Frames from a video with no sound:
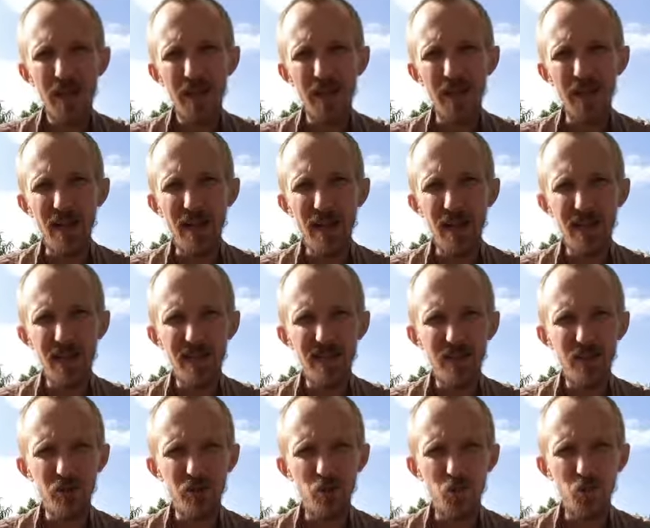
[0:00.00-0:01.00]
then
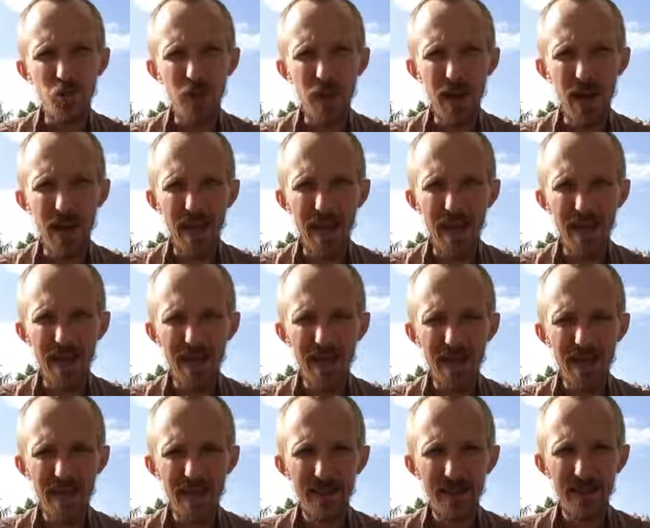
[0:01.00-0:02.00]
you
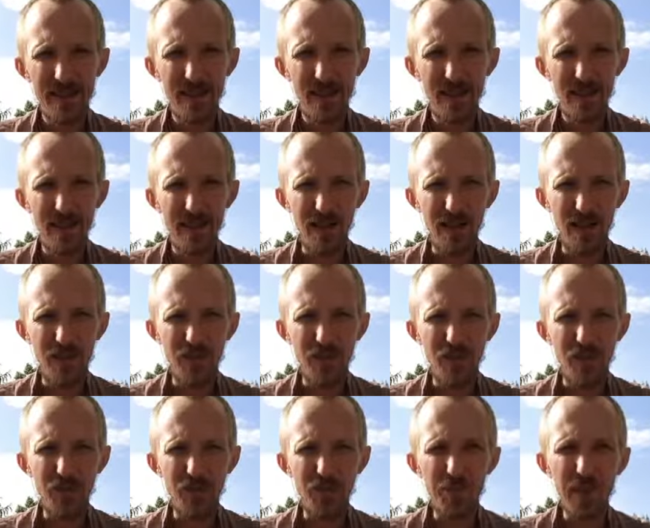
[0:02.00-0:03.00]
may
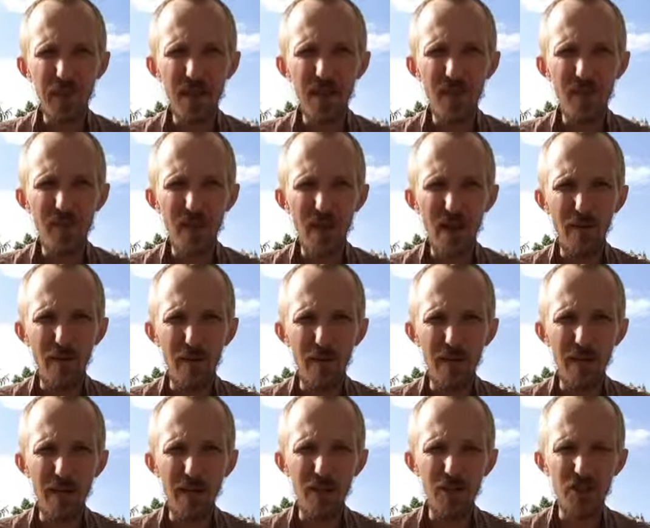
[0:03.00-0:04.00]
speak the
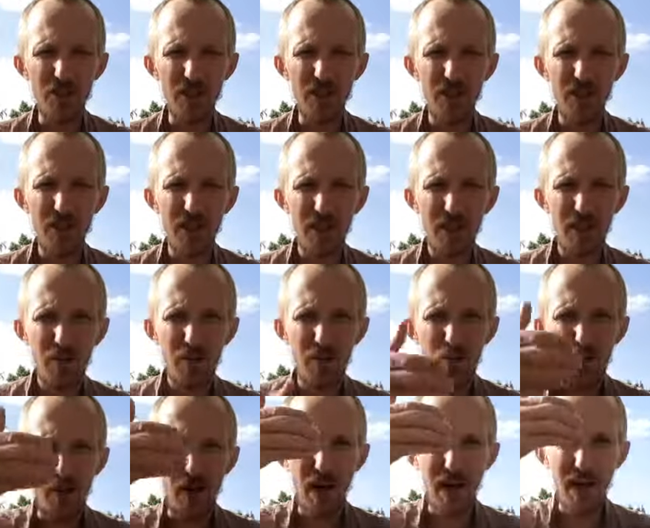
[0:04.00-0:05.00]
affirmation
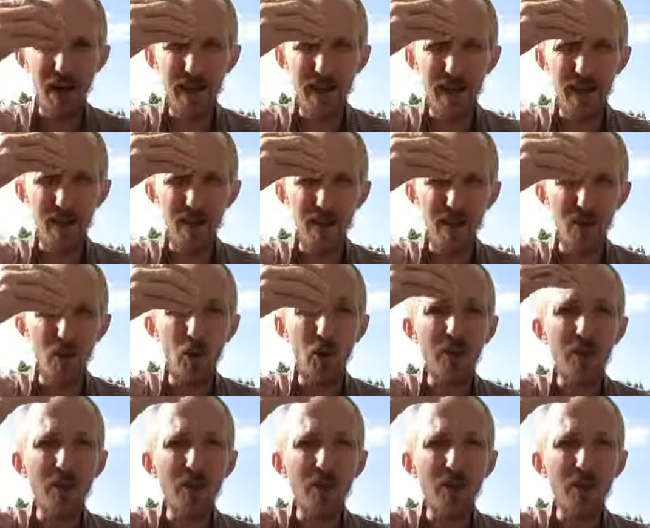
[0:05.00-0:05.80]
by or